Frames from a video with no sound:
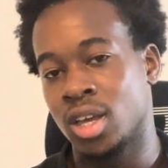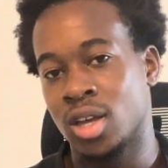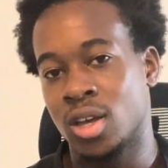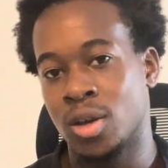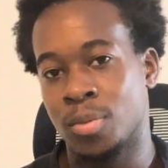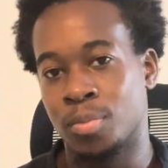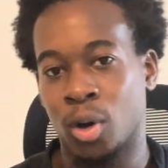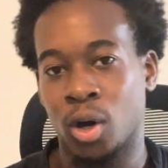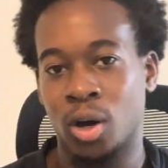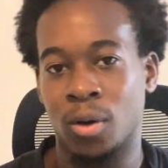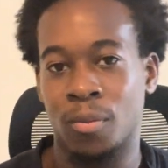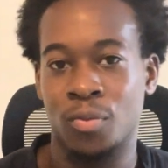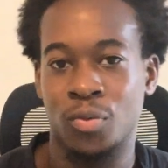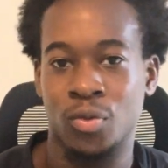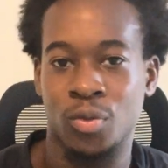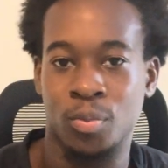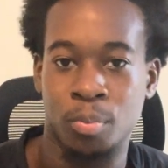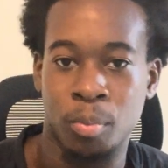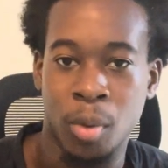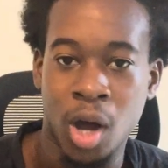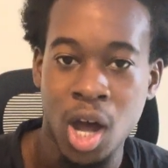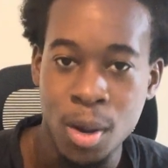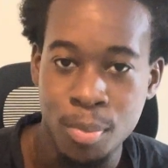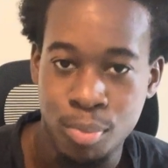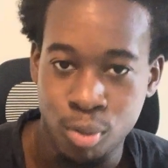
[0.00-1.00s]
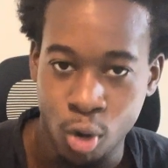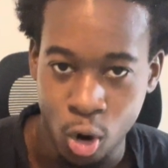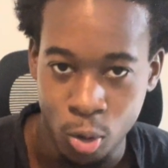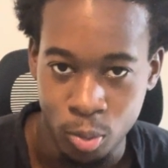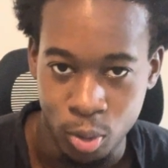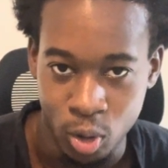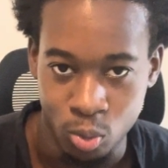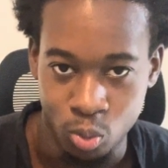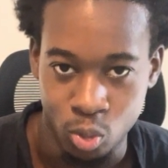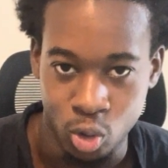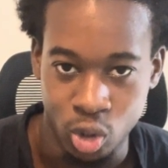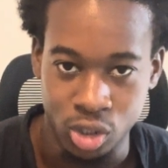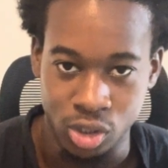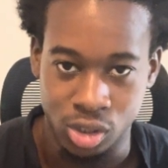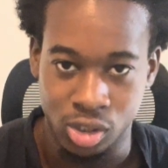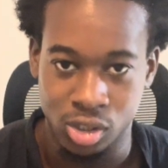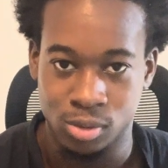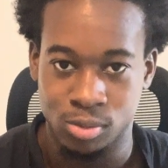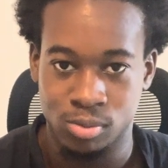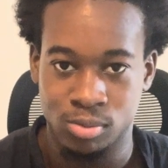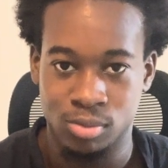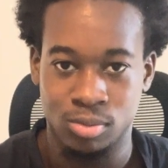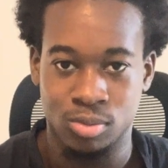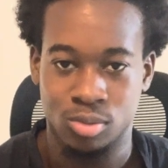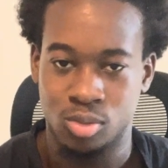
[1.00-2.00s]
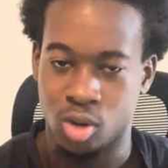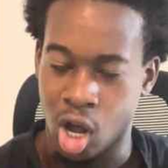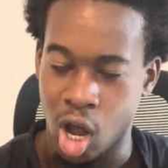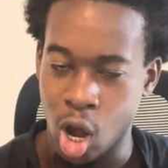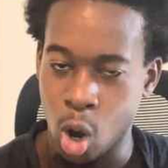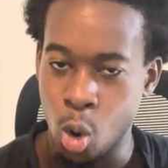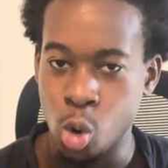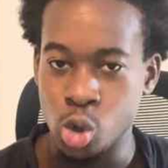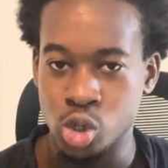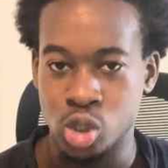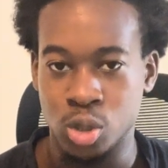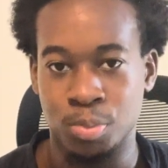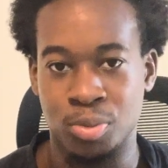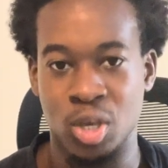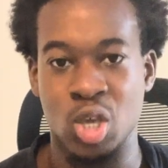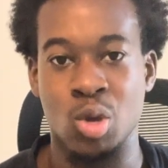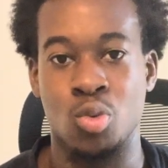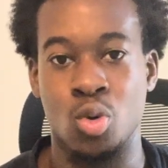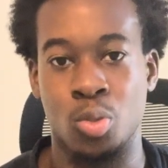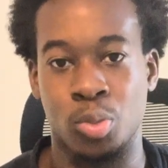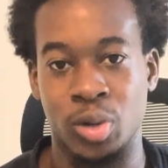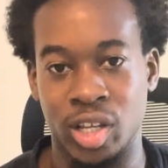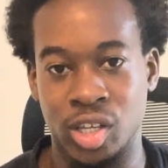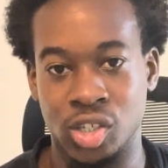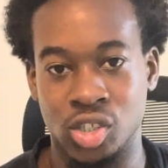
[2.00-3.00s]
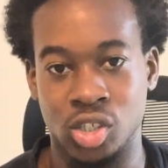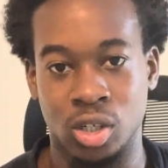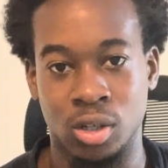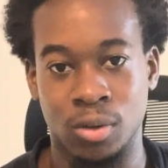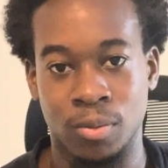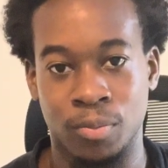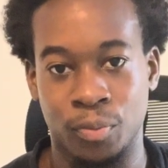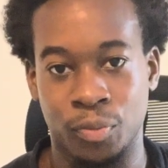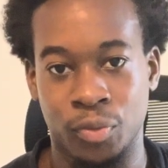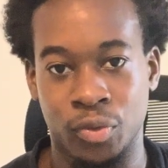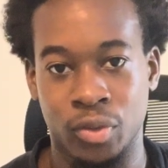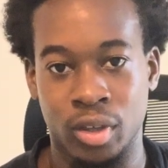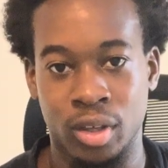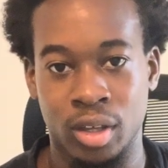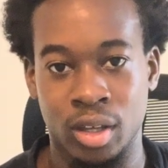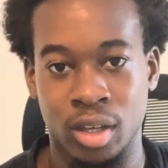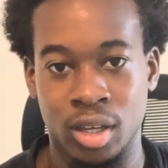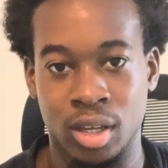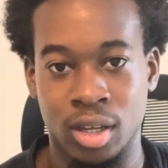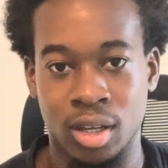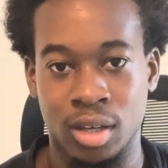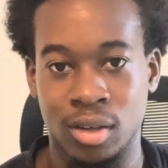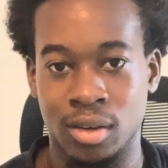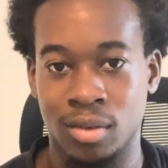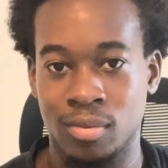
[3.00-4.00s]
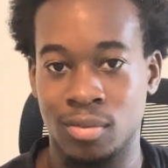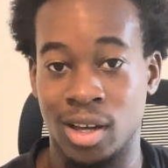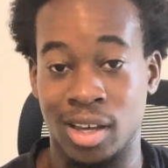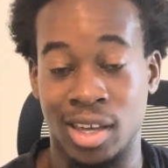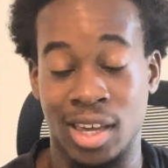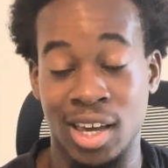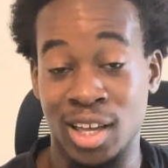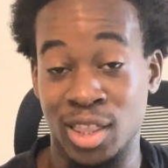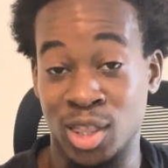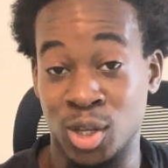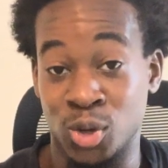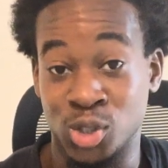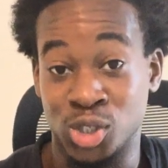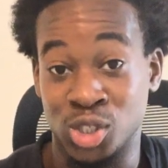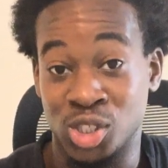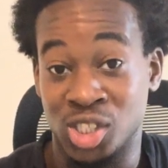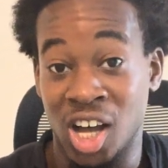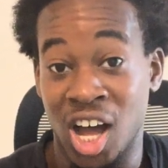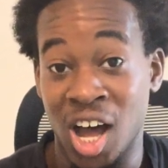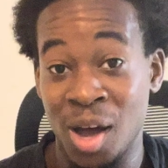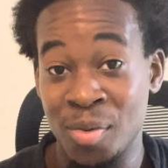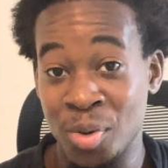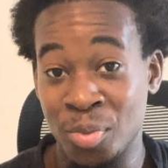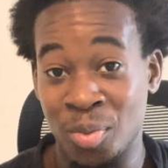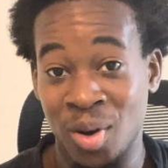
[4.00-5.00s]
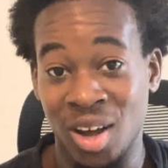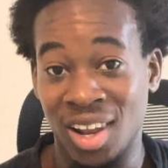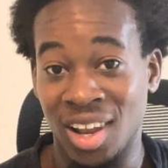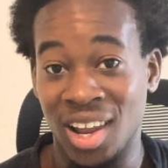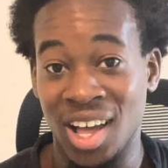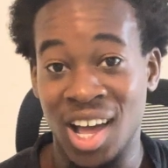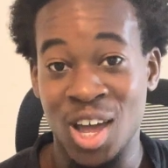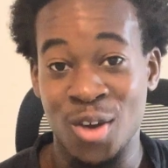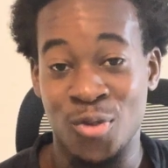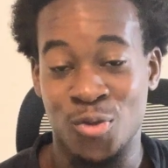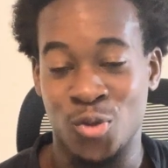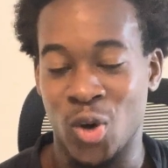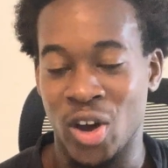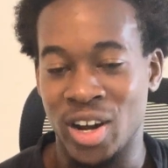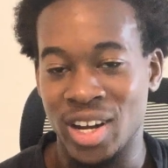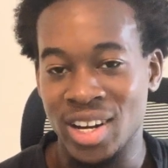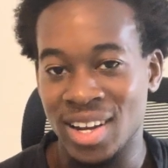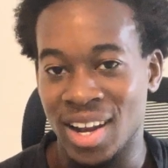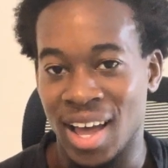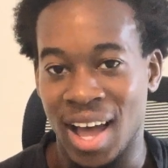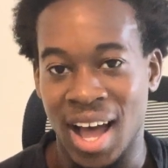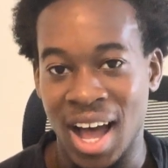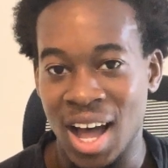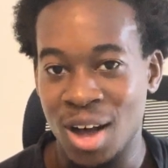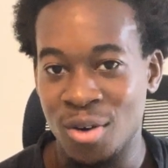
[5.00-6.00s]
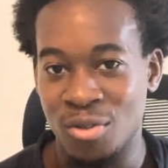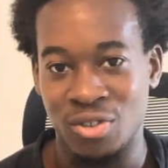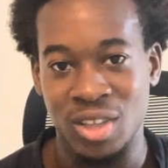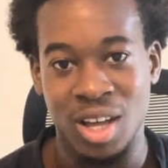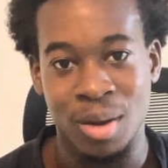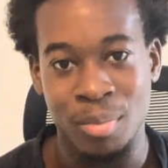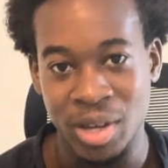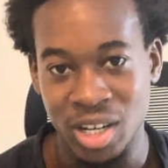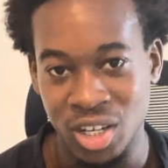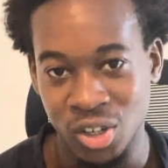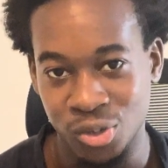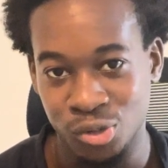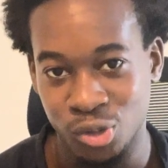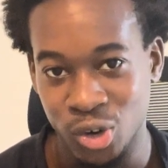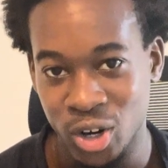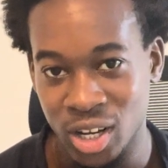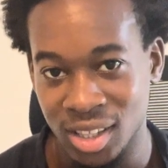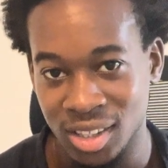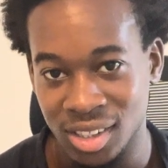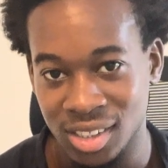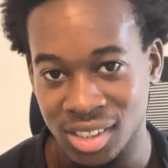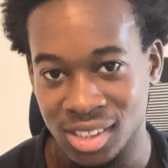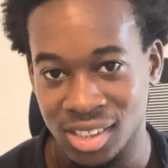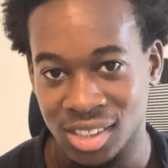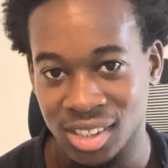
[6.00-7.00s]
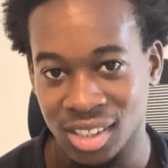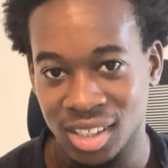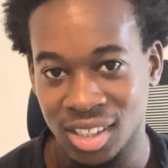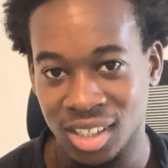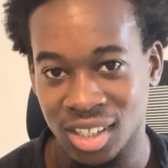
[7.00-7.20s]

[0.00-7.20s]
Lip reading: But my problem was, I was a people pleaser. Again, there was a time in my life where I didn't have that many friends.